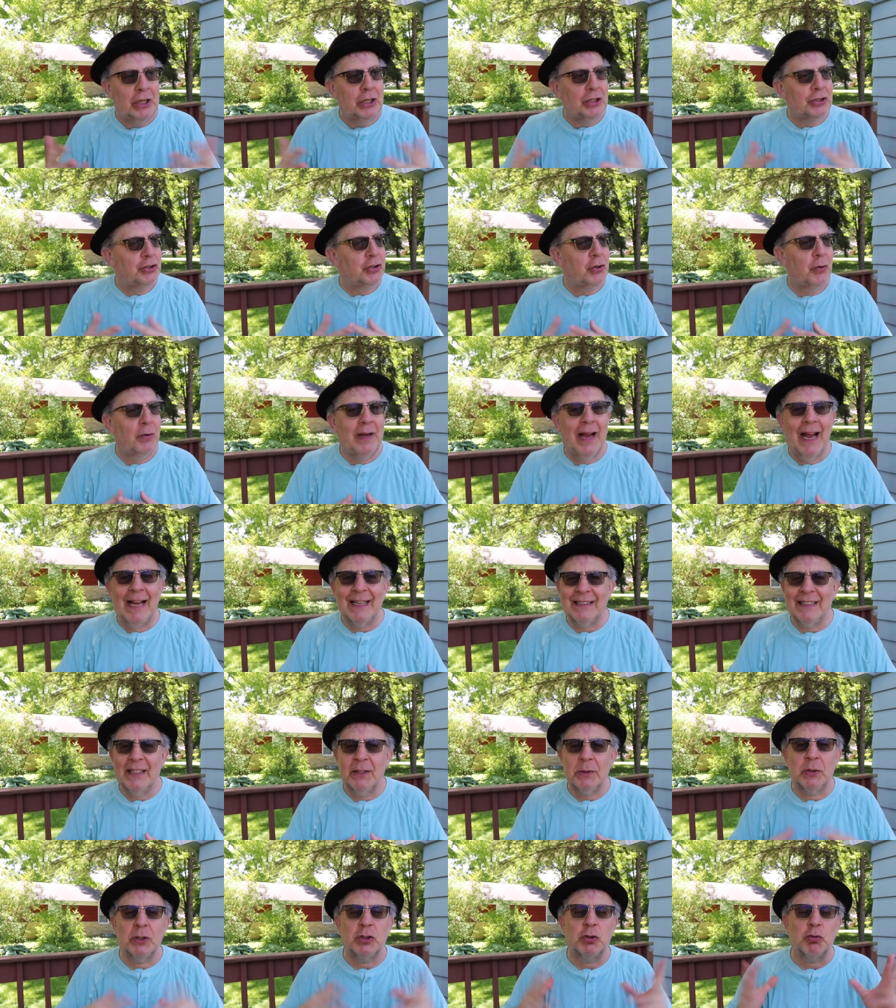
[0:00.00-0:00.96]
So yes,
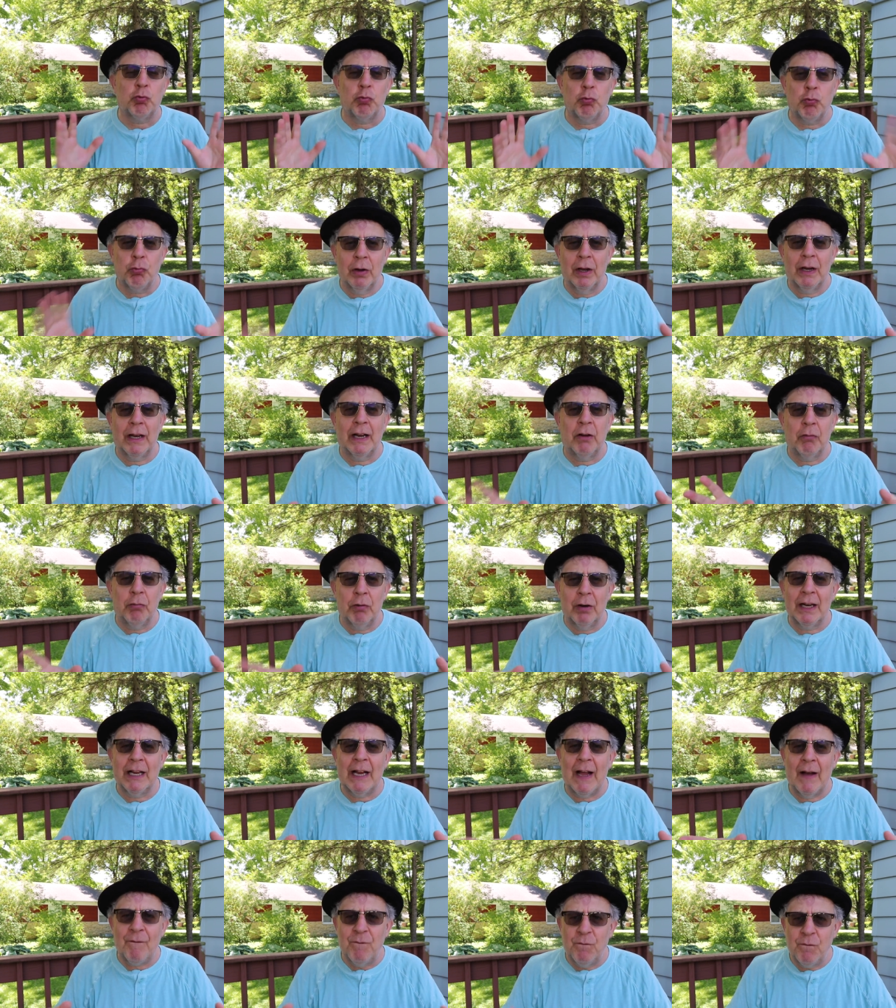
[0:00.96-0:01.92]
this is really,
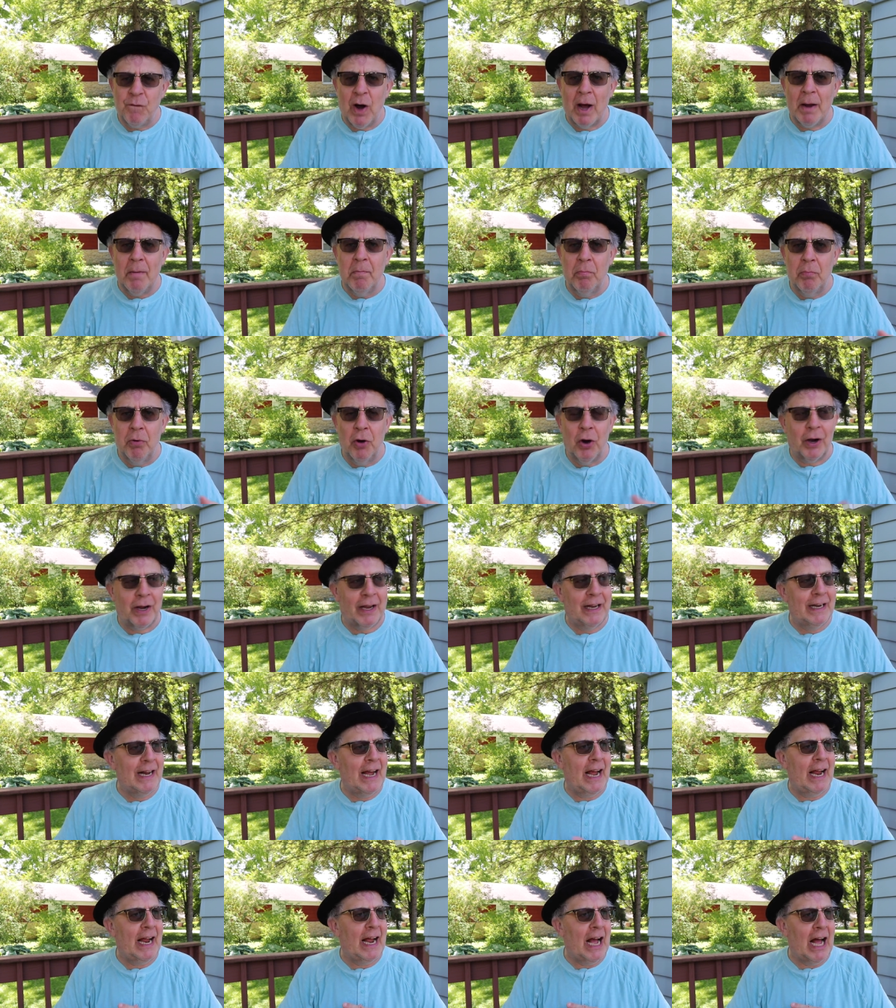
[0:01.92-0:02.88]
really a fun book,
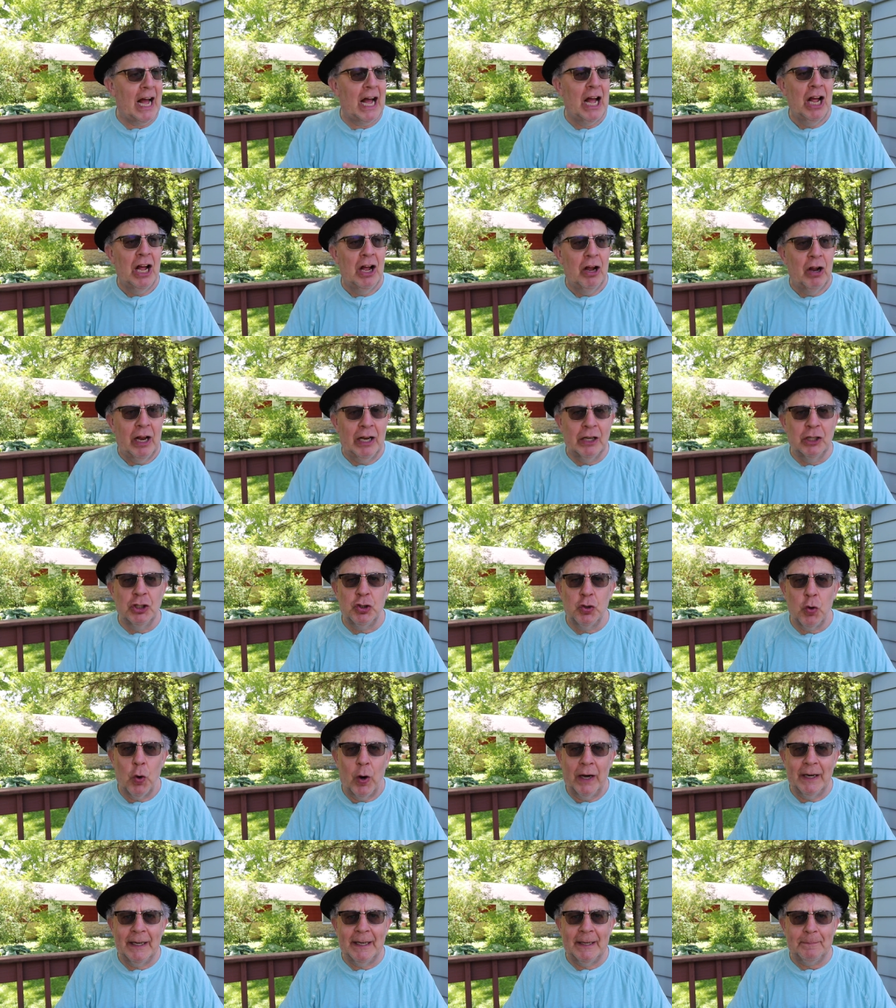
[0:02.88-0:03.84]
and I
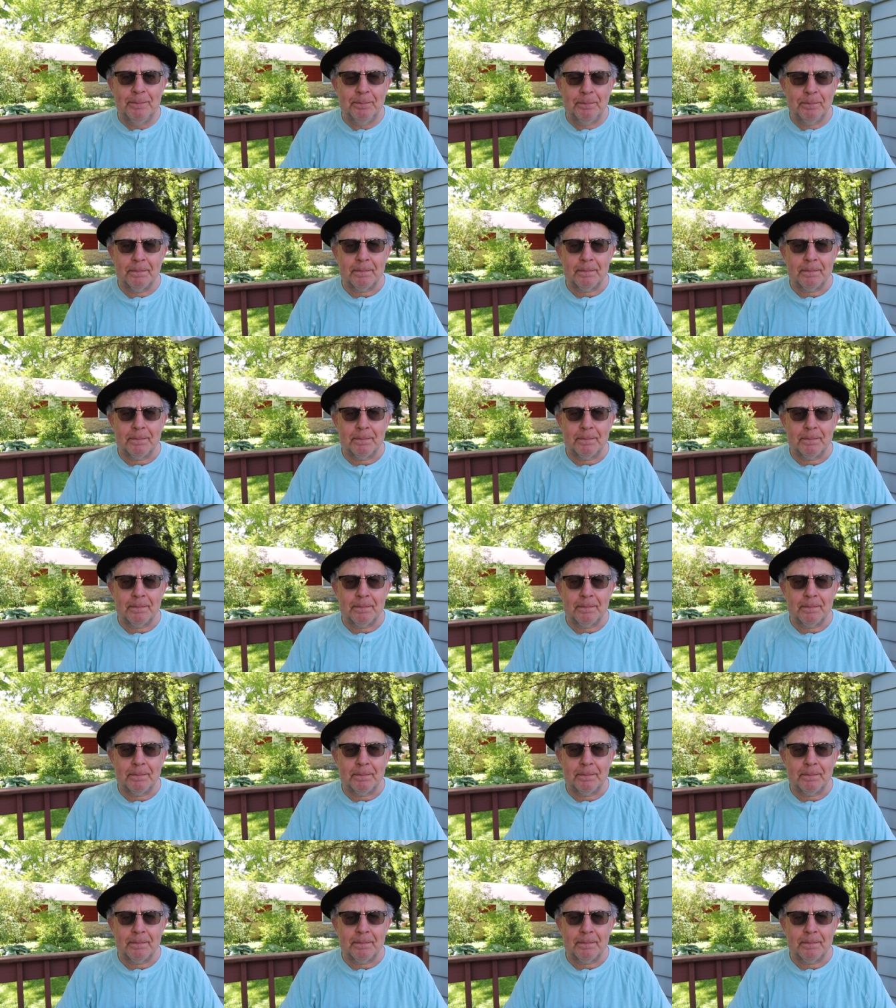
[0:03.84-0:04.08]
enjoyed it.